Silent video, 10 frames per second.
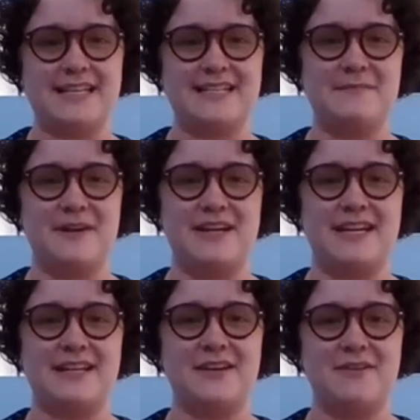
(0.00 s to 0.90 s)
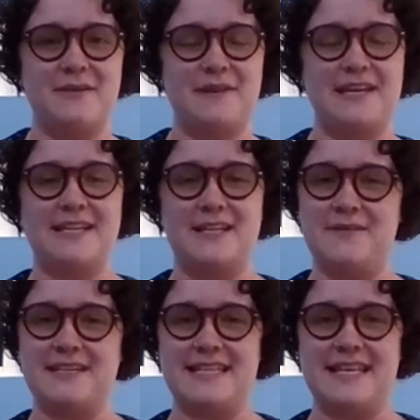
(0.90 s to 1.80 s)
Latin American, Caribbean, and
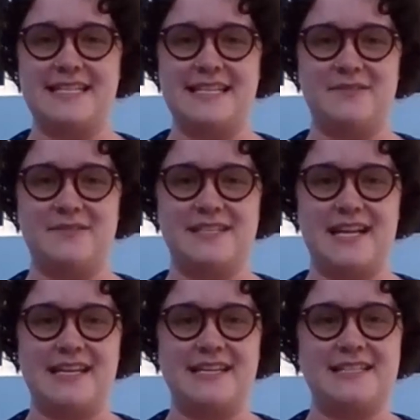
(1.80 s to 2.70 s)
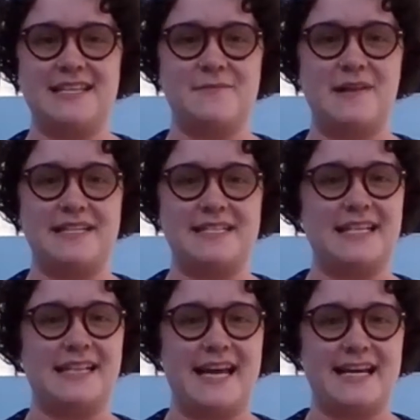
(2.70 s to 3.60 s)
U.S. Latino Studies, as well as the
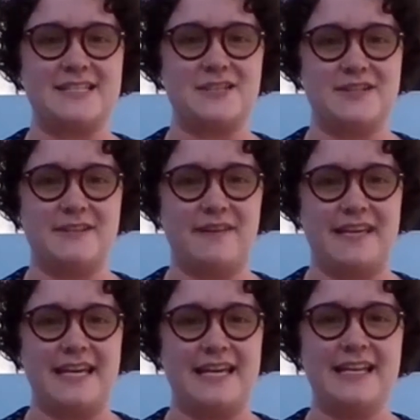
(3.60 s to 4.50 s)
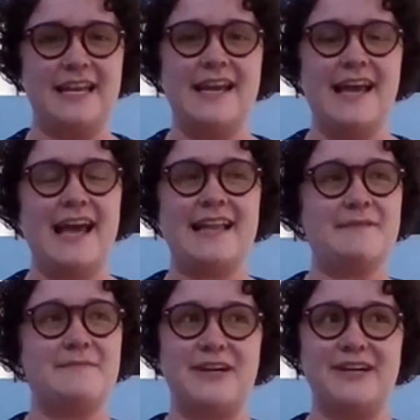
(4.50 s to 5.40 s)
CLAC certificate. And
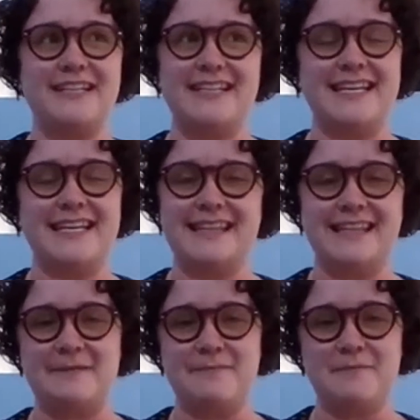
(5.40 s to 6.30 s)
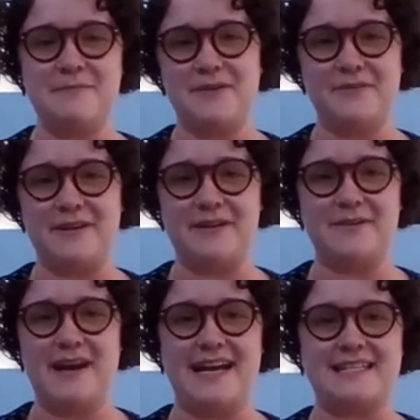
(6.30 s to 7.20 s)
I'm currently in Lima,
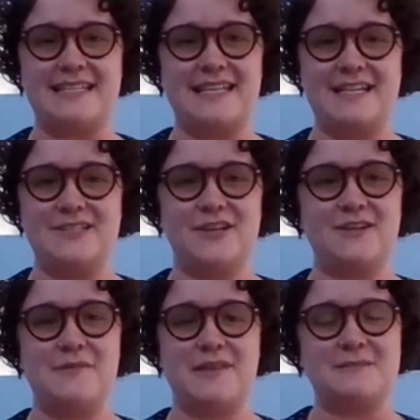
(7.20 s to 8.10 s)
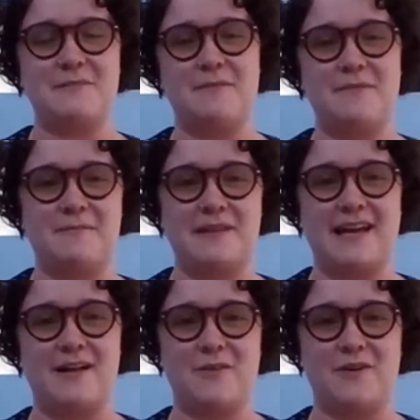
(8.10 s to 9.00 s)
Peru, as an intern with a small public
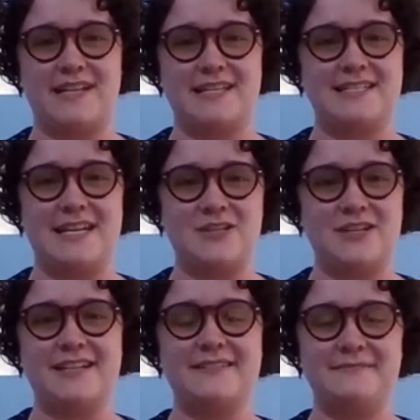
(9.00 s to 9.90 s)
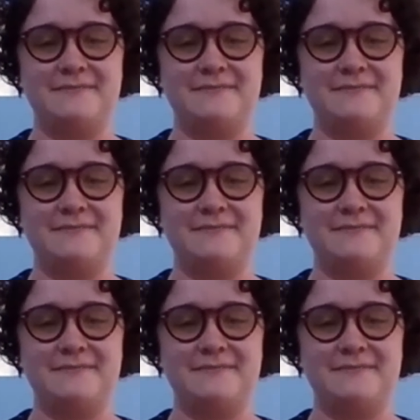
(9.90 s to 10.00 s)
health organization.